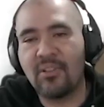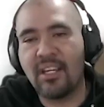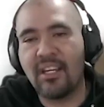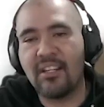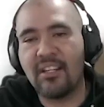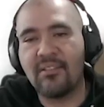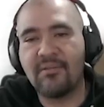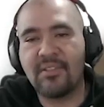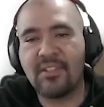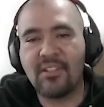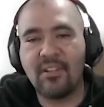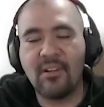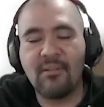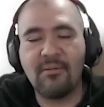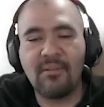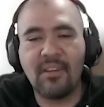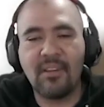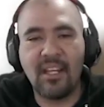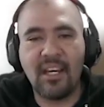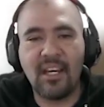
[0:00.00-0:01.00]
kind of
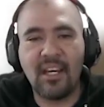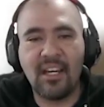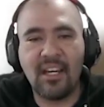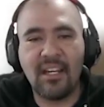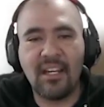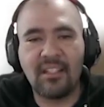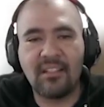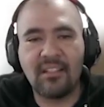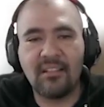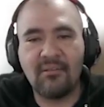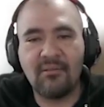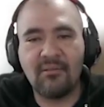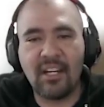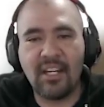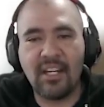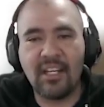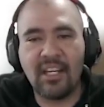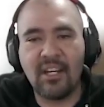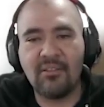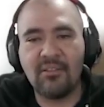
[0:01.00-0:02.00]
stuff that
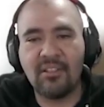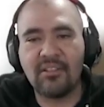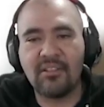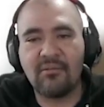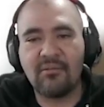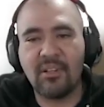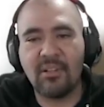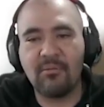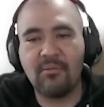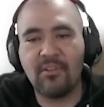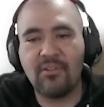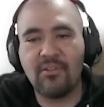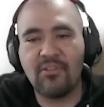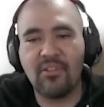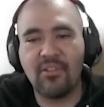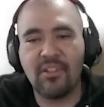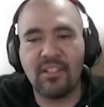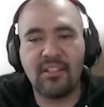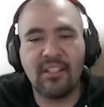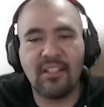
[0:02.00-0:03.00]
right now is
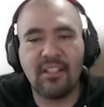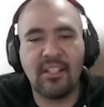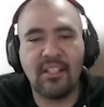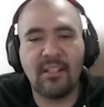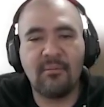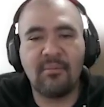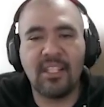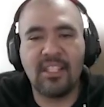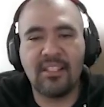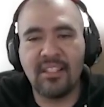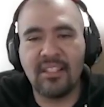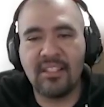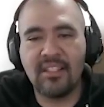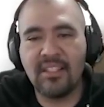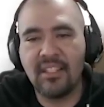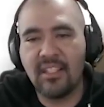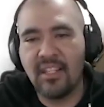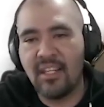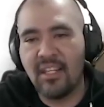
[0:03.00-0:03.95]
revolutioning databases.